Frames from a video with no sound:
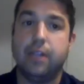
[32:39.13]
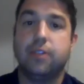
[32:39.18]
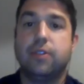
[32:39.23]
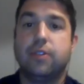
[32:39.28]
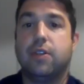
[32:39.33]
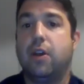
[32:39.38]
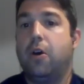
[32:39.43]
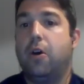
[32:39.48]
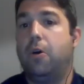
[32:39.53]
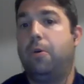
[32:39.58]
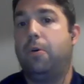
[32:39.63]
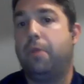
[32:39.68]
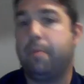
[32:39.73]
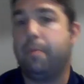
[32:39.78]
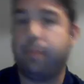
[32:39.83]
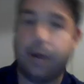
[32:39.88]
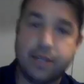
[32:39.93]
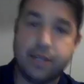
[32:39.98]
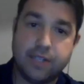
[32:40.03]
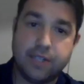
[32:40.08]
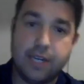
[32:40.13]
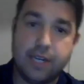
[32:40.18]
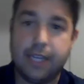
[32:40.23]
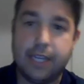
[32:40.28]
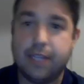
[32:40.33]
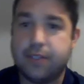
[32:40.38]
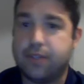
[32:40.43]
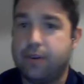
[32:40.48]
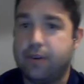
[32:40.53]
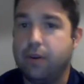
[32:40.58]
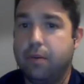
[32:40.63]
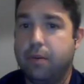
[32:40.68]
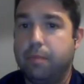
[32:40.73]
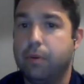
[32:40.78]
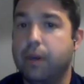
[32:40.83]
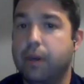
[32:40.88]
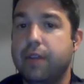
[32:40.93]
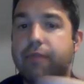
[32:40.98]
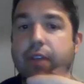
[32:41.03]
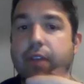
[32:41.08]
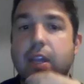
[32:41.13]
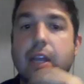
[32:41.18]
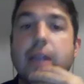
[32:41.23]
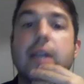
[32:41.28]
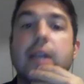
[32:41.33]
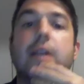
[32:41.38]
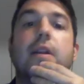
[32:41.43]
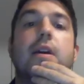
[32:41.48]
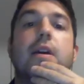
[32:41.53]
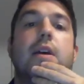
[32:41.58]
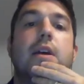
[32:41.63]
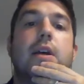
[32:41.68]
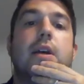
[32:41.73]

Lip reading: And so the president gets their own briefing.